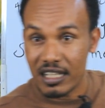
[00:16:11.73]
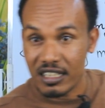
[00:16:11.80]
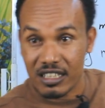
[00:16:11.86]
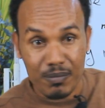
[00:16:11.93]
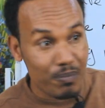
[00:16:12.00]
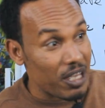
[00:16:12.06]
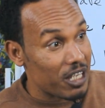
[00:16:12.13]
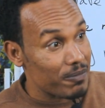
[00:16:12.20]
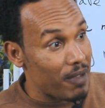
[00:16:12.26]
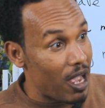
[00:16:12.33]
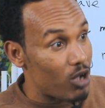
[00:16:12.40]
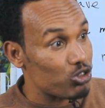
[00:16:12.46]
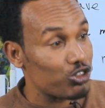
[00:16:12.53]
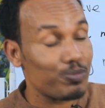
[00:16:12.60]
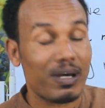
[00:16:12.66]
He's a big
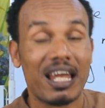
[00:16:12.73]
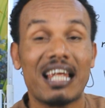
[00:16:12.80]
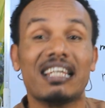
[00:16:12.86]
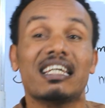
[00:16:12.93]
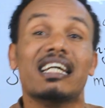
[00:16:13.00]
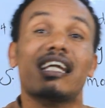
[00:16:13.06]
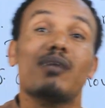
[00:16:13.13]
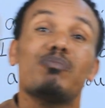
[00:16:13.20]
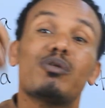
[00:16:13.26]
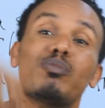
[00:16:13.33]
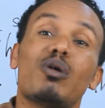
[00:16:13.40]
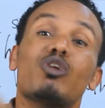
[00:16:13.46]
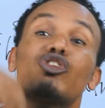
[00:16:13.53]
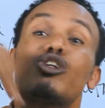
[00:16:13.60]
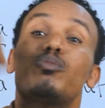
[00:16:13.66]
mouth. And they're going to have big
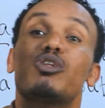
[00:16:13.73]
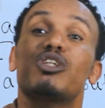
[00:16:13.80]
mouths.